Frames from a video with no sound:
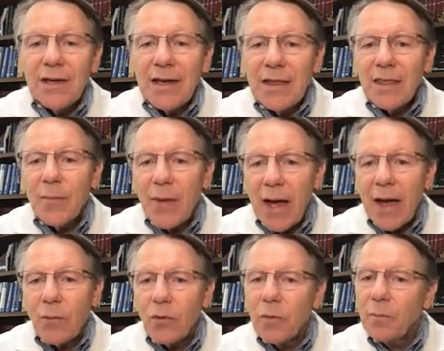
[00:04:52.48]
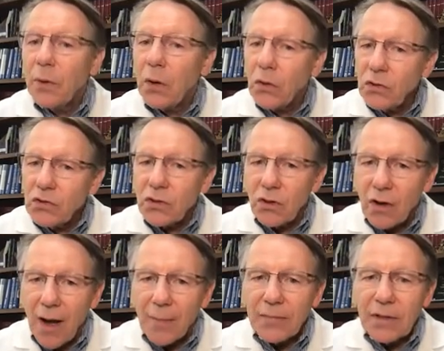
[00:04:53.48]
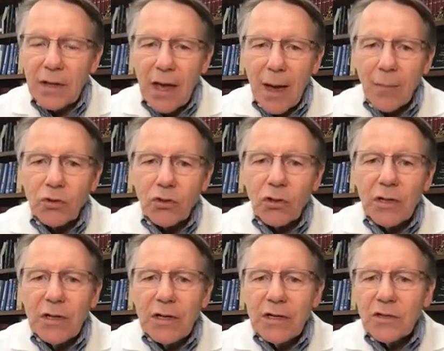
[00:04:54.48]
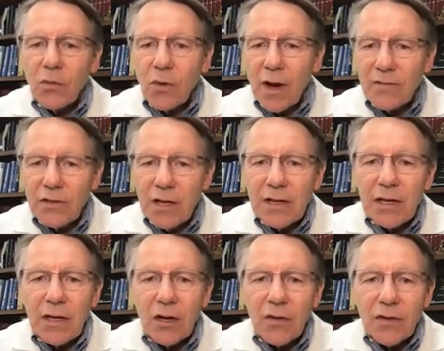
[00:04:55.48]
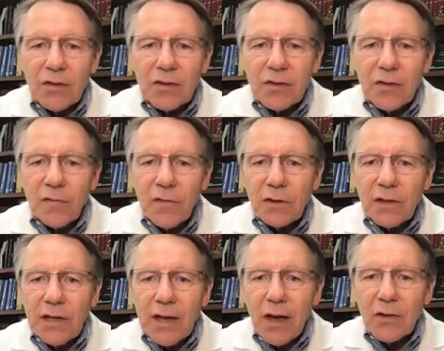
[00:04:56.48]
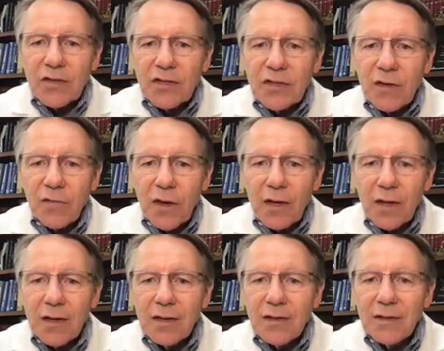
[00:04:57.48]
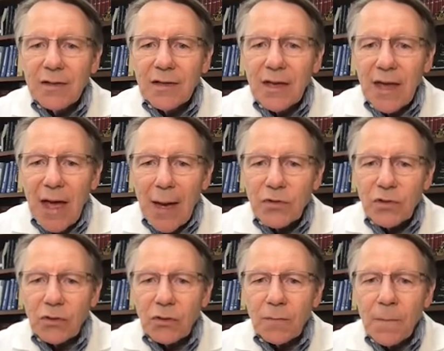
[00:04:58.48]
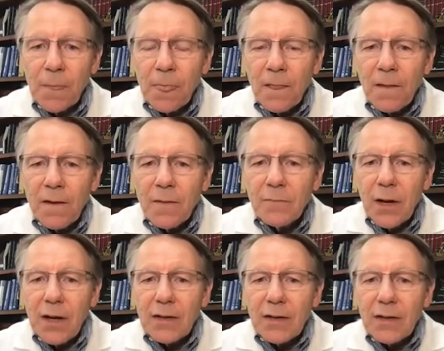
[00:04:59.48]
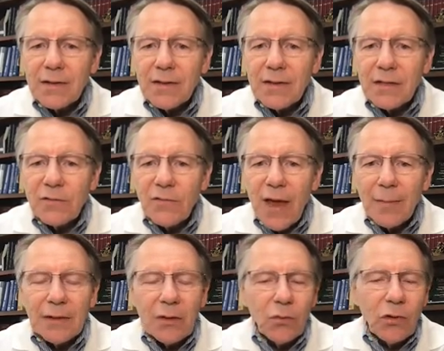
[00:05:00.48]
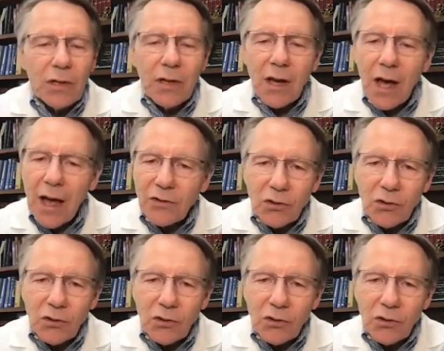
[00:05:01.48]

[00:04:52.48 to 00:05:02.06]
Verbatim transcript: in the bag with posterior optic capture. So what I've done here, this is a fairly calcific capsule, but this family would not